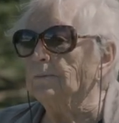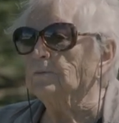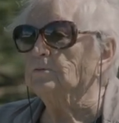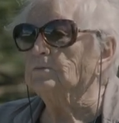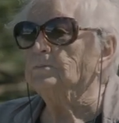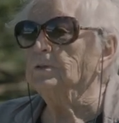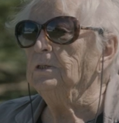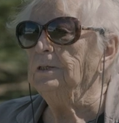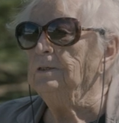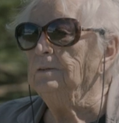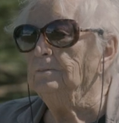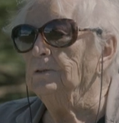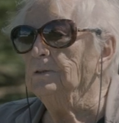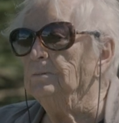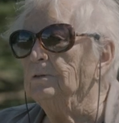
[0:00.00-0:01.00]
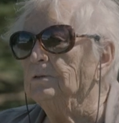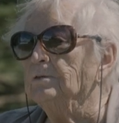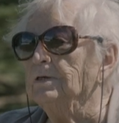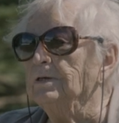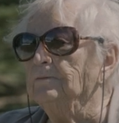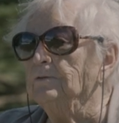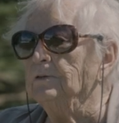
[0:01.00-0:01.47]
made up of Bohemia,
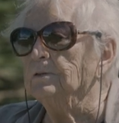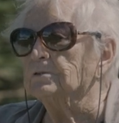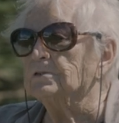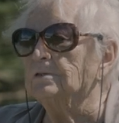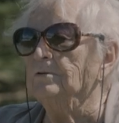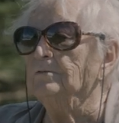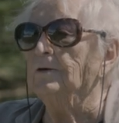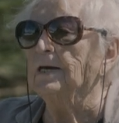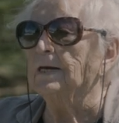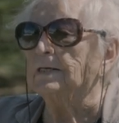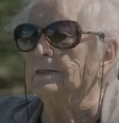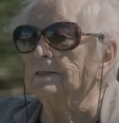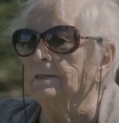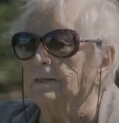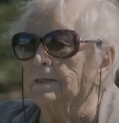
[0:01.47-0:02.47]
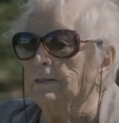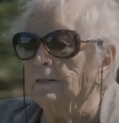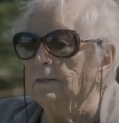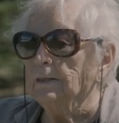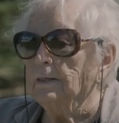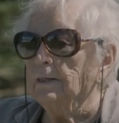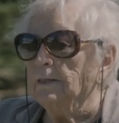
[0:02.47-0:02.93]
Moravia,
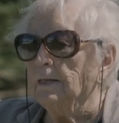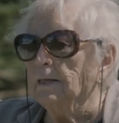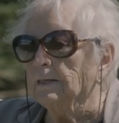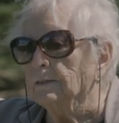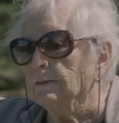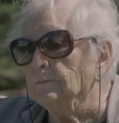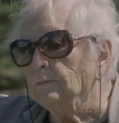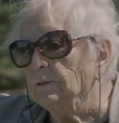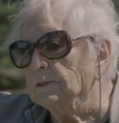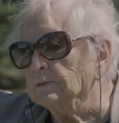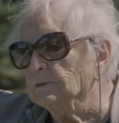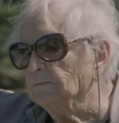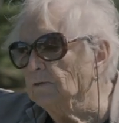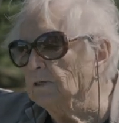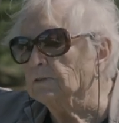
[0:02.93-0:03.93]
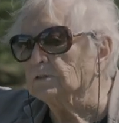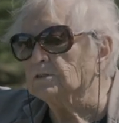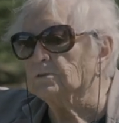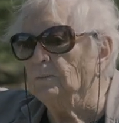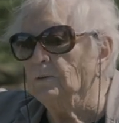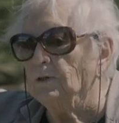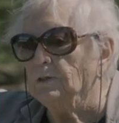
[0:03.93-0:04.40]
Slovakia, and one
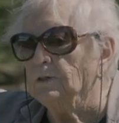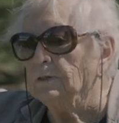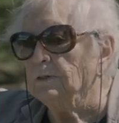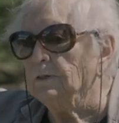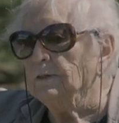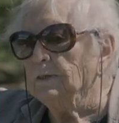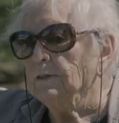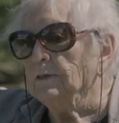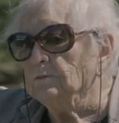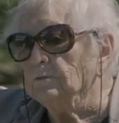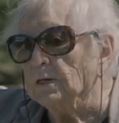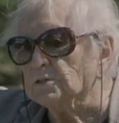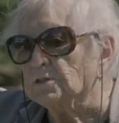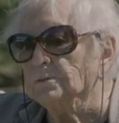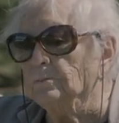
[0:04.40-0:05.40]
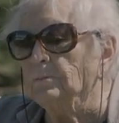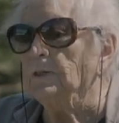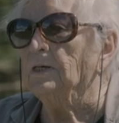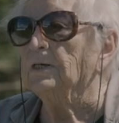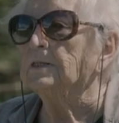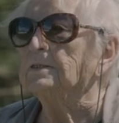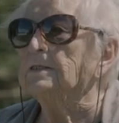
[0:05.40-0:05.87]
very small Russian
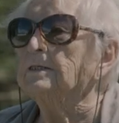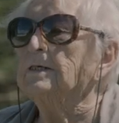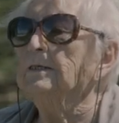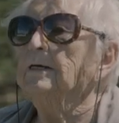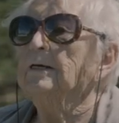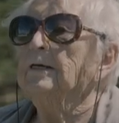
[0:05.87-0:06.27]
part.